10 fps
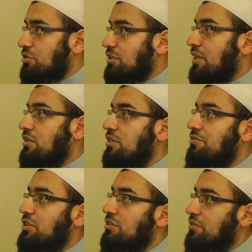to 10
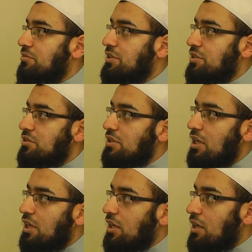different reasons.
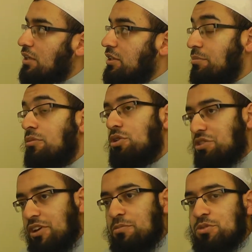The
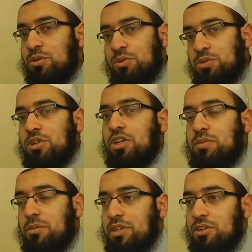most famous one, which we all
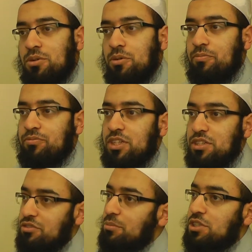probably know,
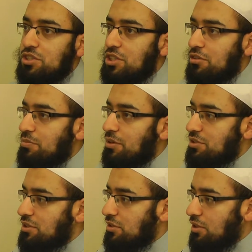is from the seerah of the
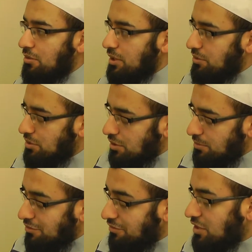Prophet sallallahu alaihi
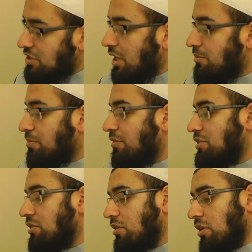wasallam. The first time the Prophet
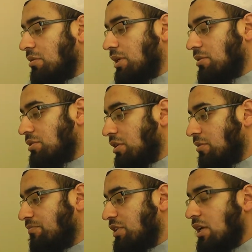sallallahu alaihi
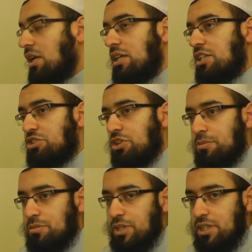wasallam, he
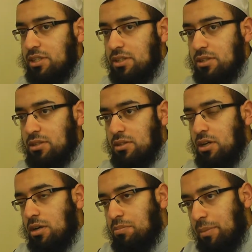stopped being
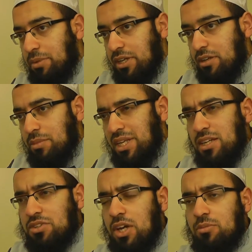public. Many
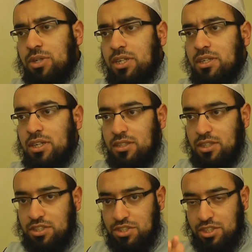a time
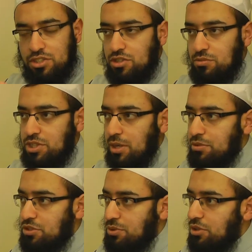the distinction which
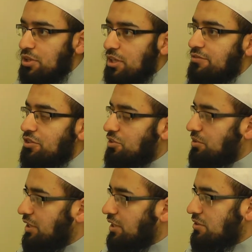happens, we know that for
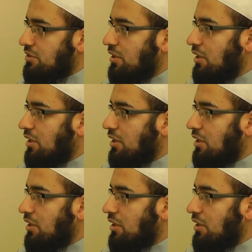3 years